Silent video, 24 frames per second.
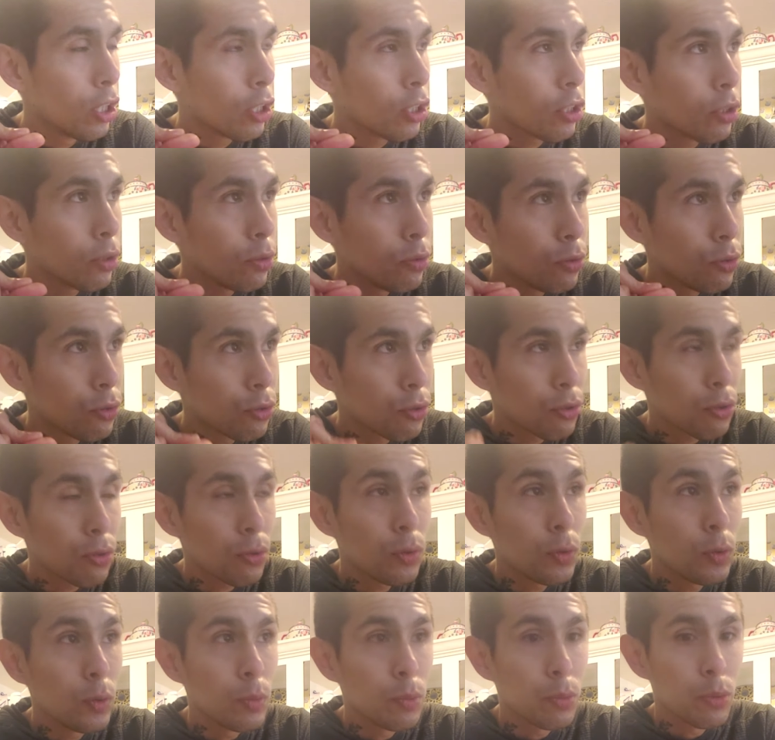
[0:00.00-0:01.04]

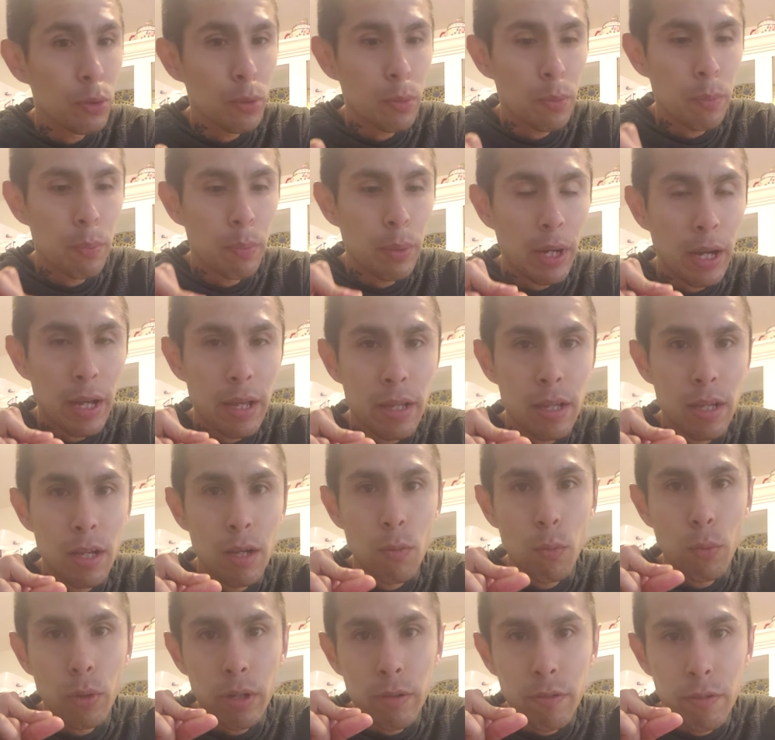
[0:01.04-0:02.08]
consumed by
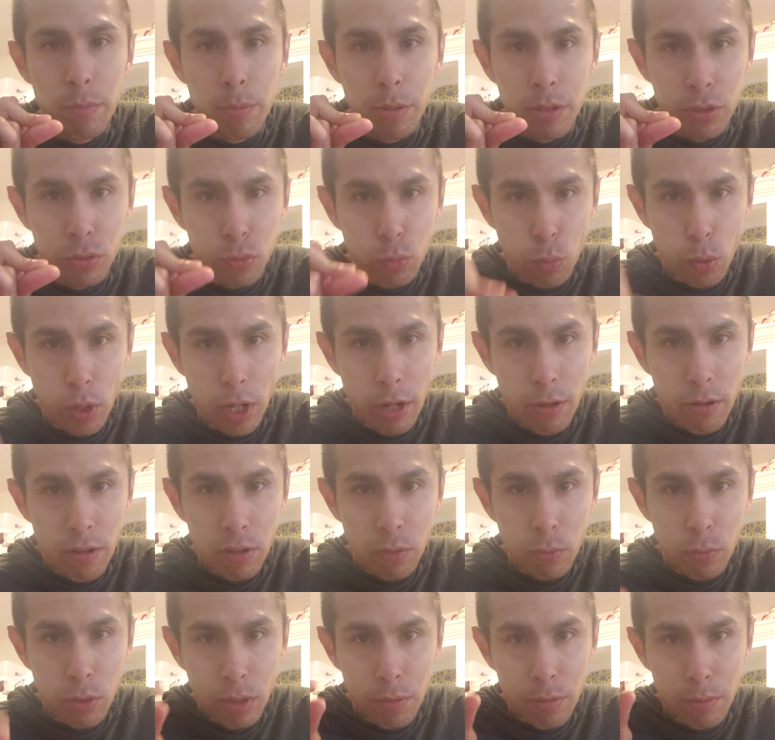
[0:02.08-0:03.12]
what everybody's
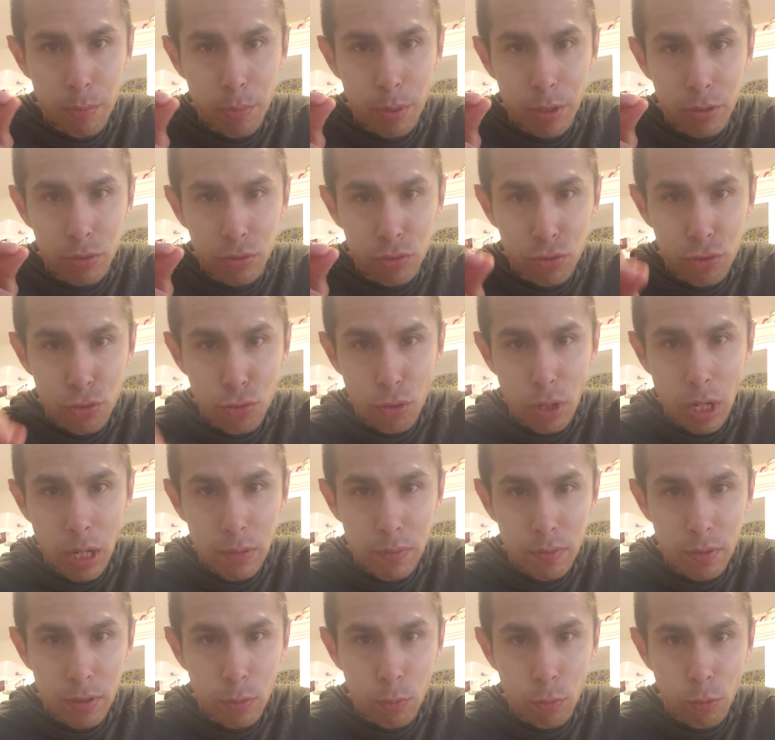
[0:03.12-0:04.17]
wearing, what everybody's
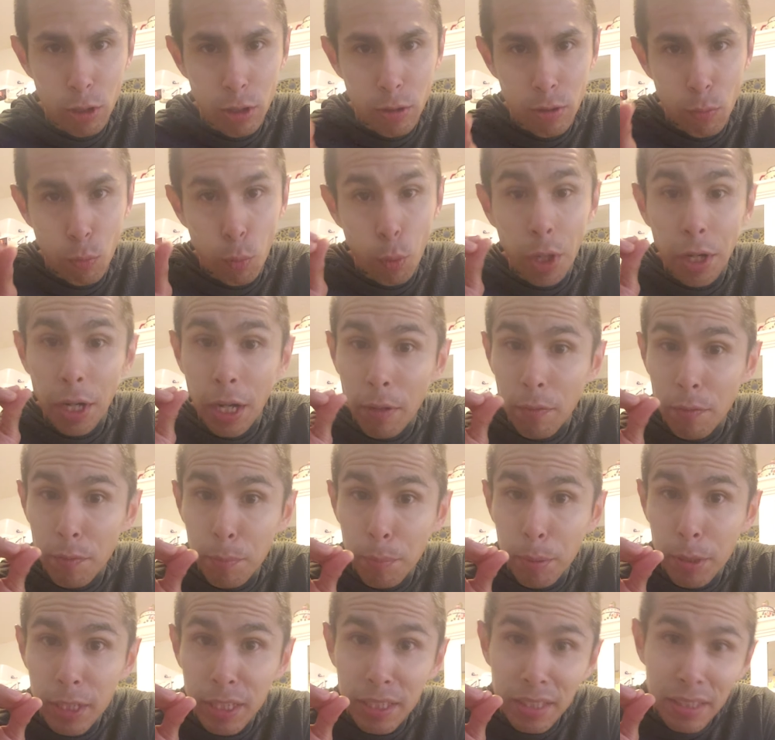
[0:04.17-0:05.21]
driving, where
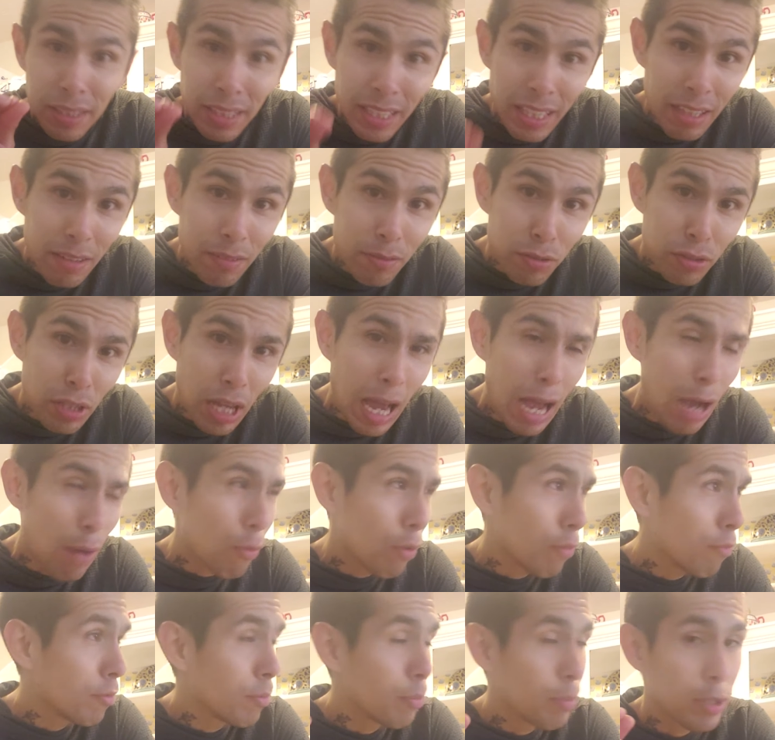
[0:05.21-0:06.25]
everybody lives, how
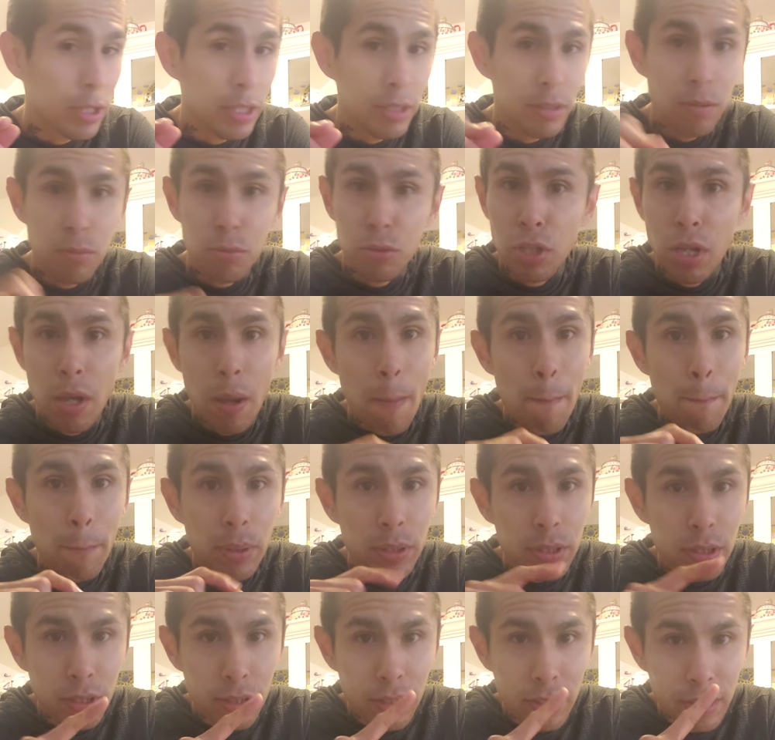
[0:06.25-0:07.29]
everybody lives,
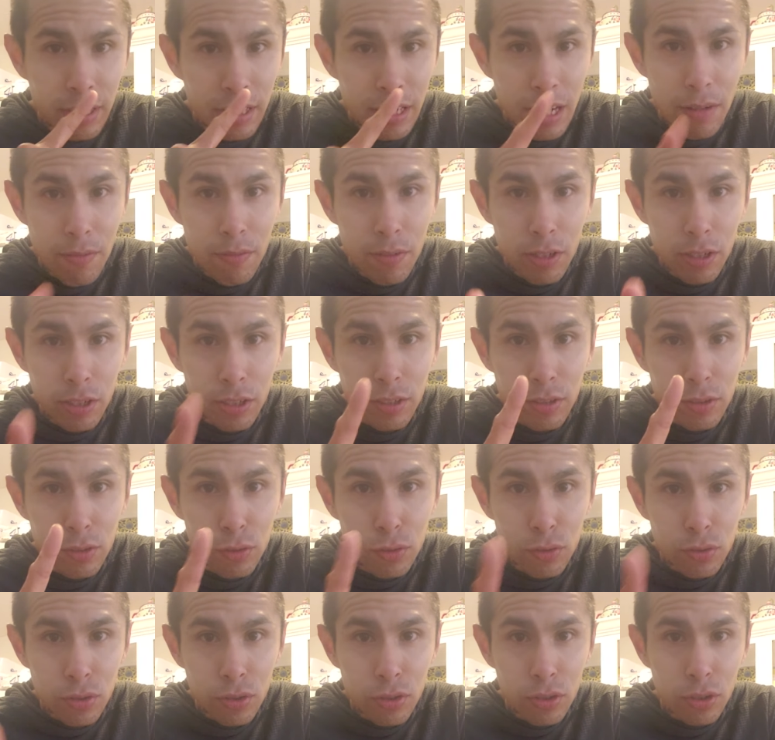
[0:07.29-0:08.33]
but they're never
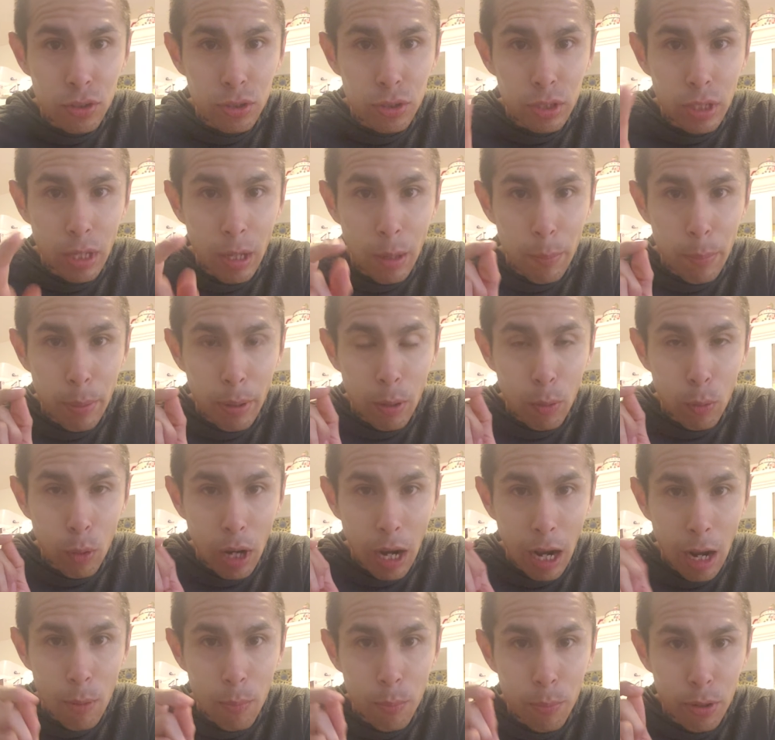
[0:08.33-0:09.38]
concerned about
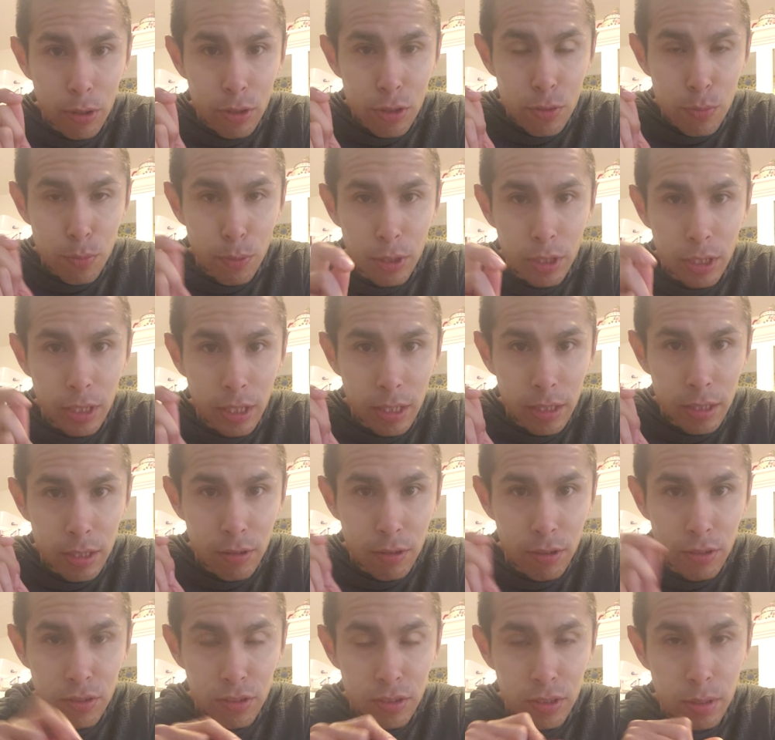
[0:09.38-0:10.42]
how much money
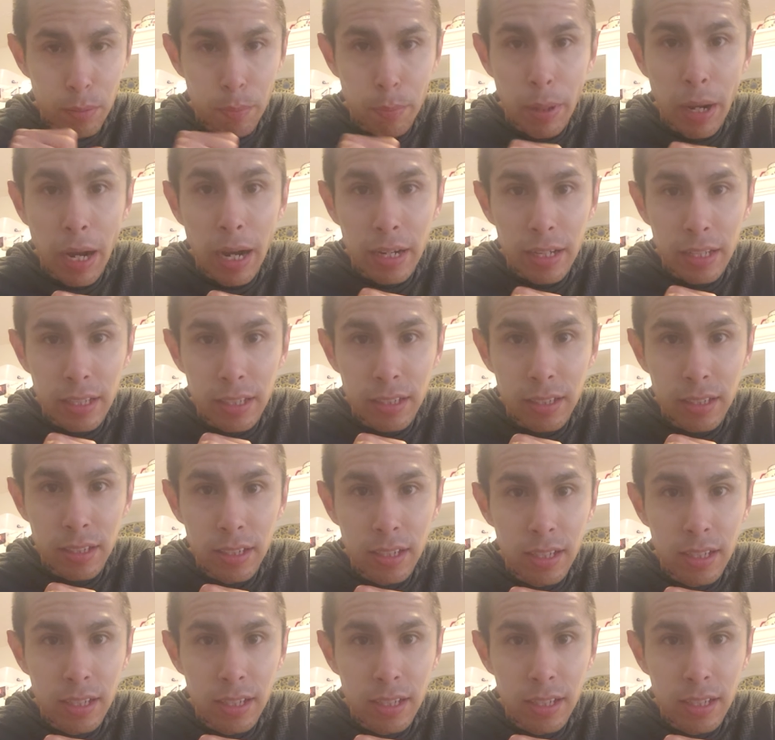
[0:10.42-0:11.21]
it's in their pocket.